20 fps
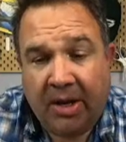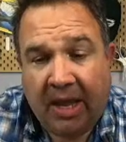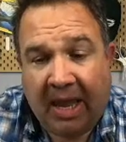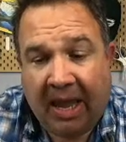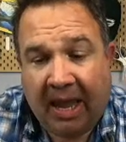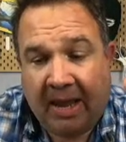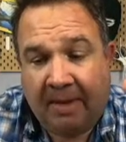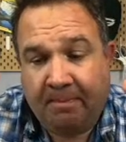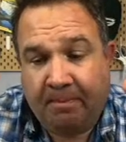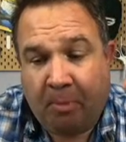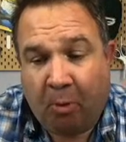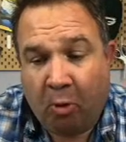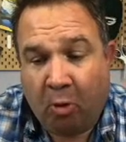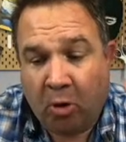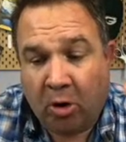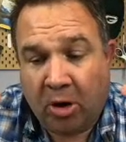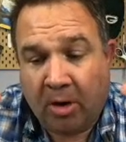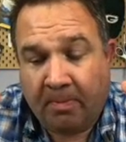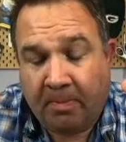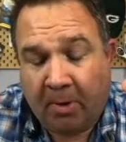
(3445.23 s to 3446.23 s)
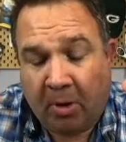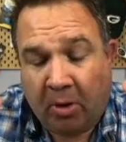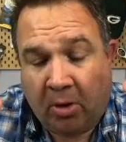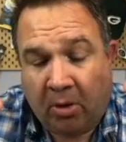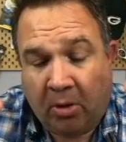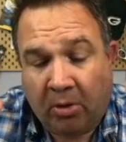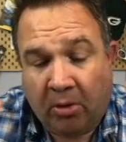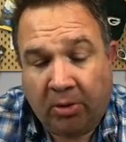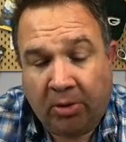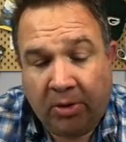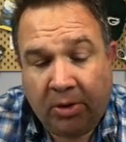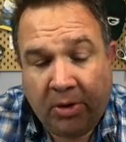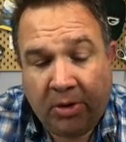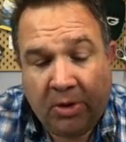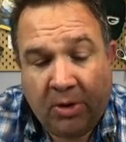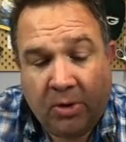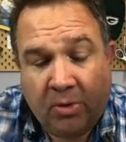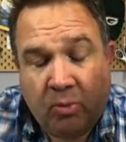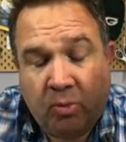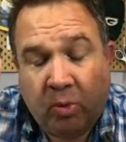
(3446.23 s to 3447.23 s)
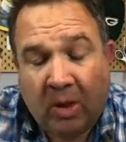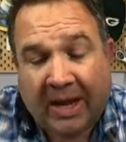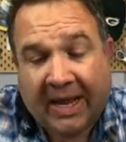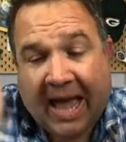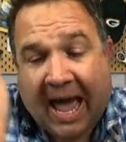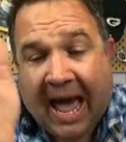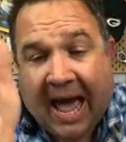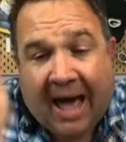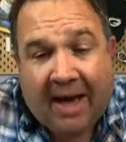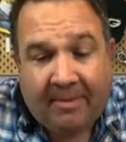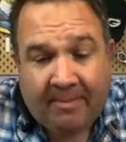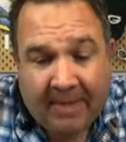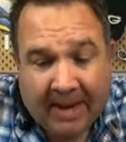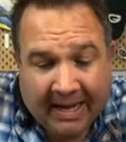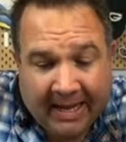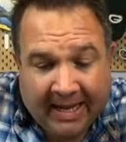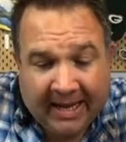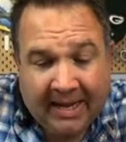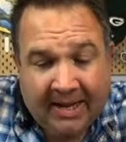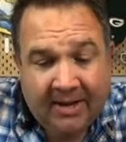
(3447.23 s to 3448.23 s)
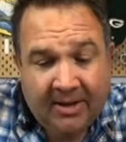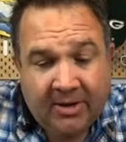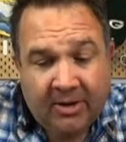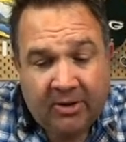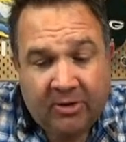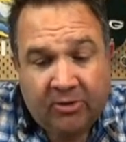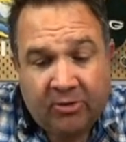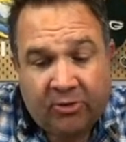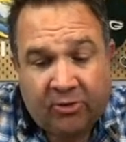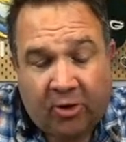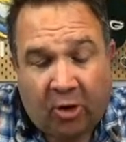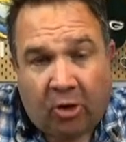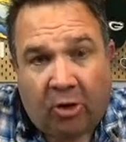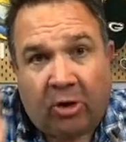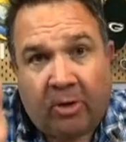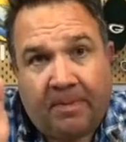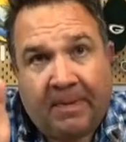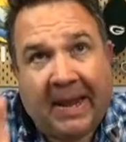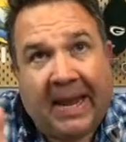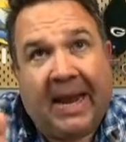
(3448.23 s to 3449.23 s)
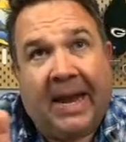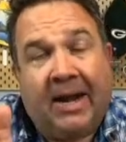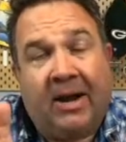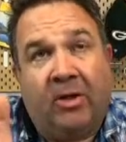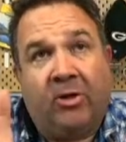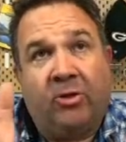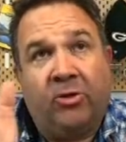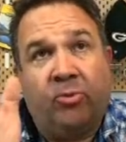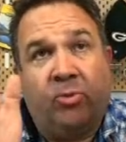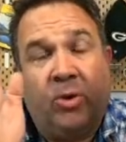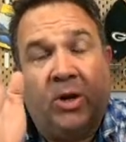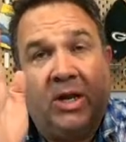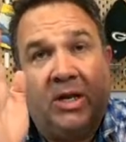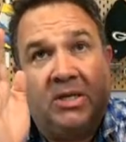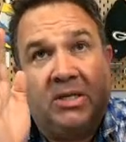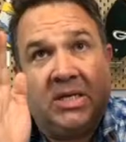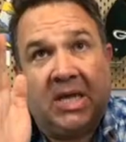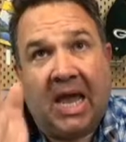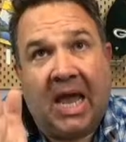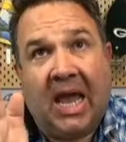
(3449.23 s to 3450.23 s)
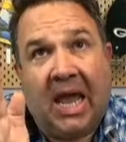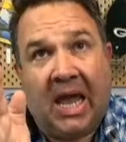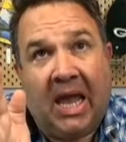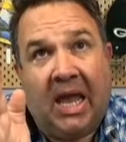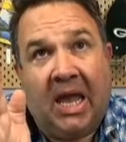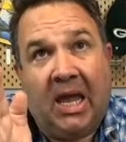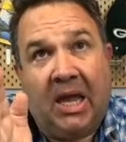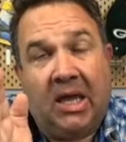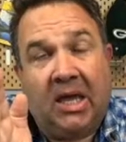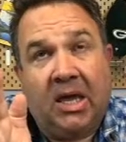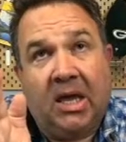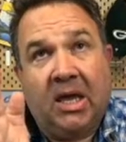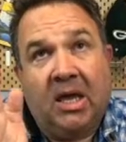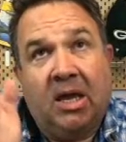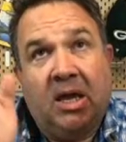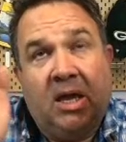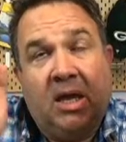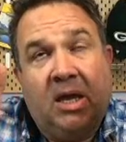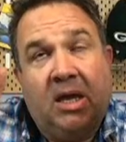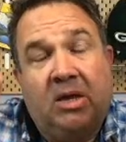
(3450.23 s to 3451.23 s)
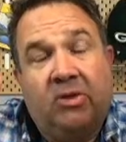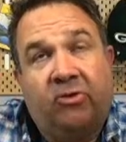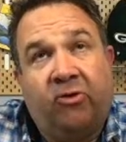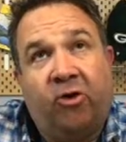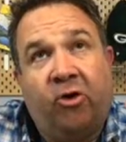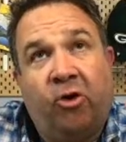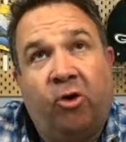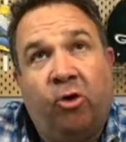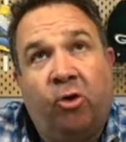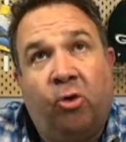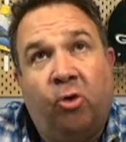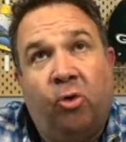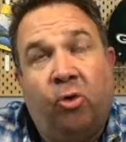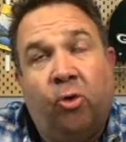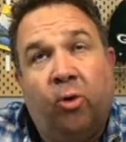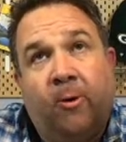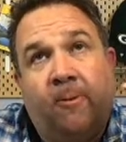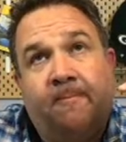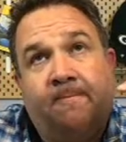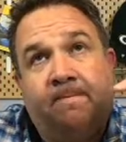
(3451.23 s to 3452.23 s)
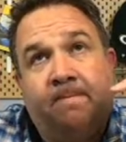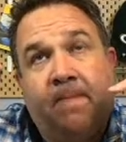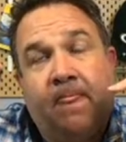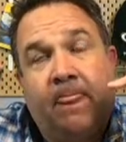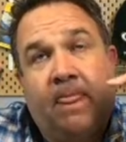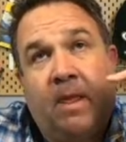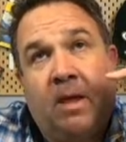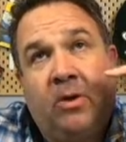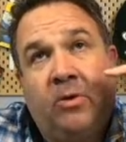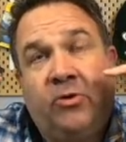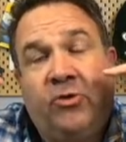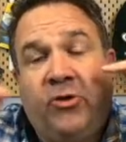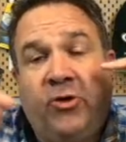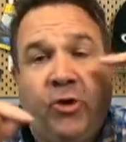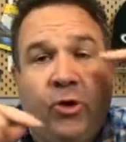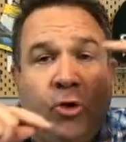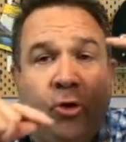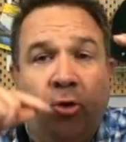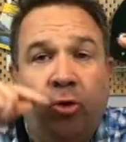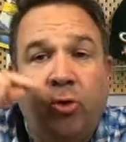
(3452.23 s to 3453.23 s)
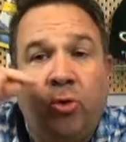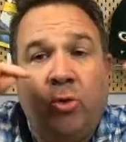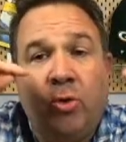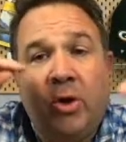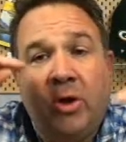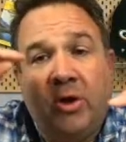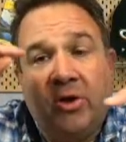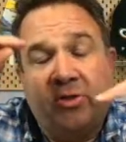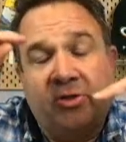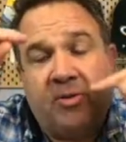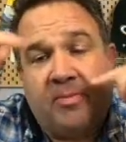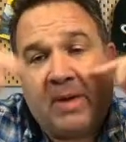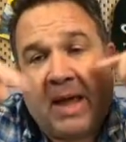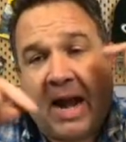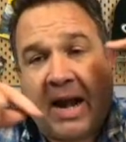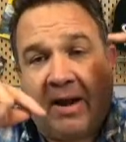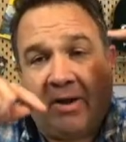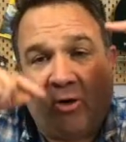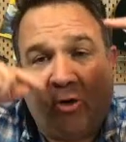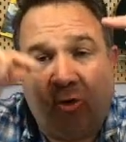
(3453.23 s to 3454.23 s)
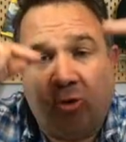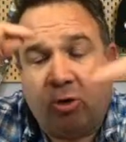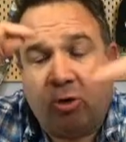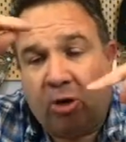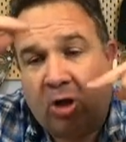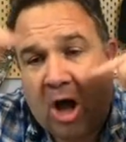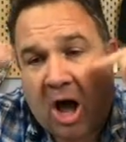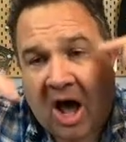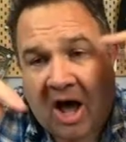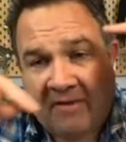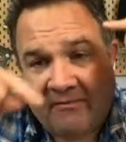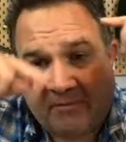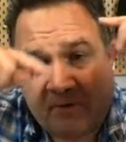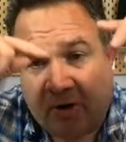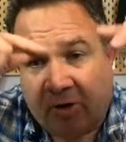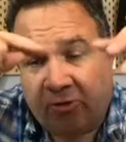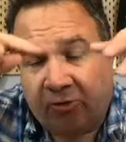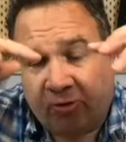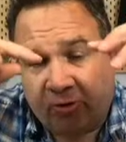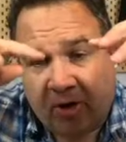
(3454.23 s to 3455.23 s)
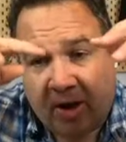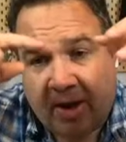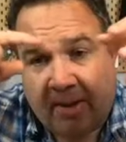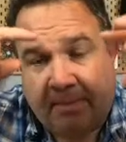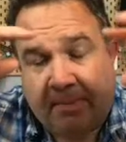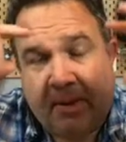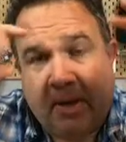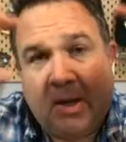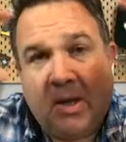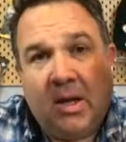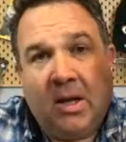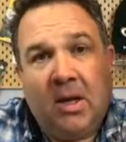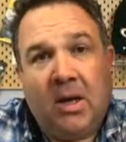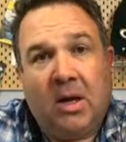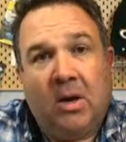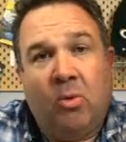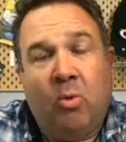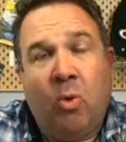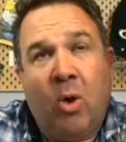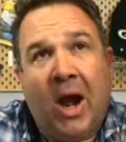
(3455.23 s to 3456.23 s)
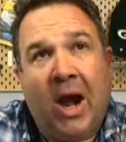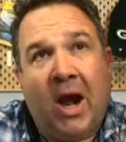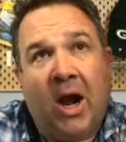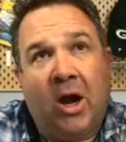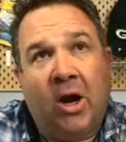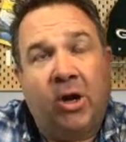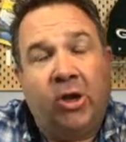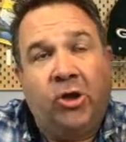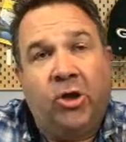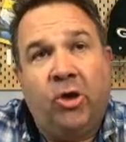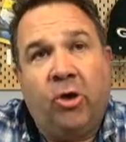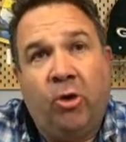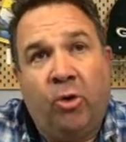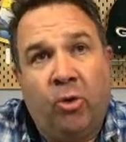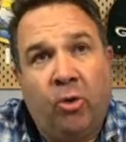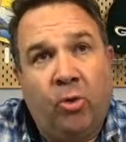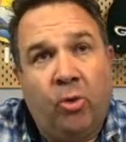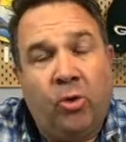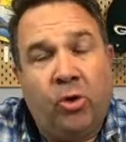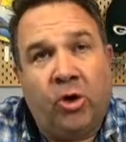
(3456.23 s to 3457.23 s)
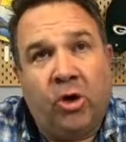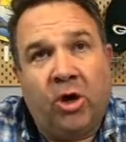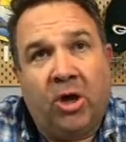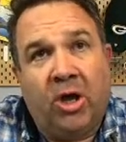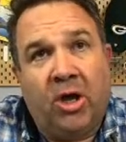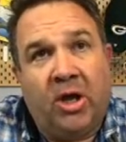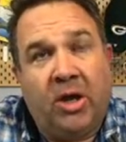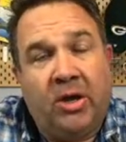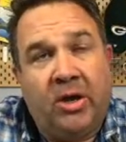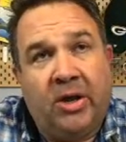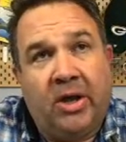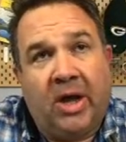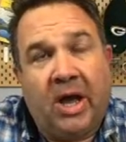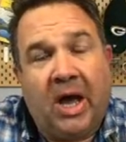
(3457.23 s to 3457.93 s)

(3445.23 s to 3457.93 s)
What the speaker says: a portable, like how many solar panels would it take to do some kind of cool off-road trip where you could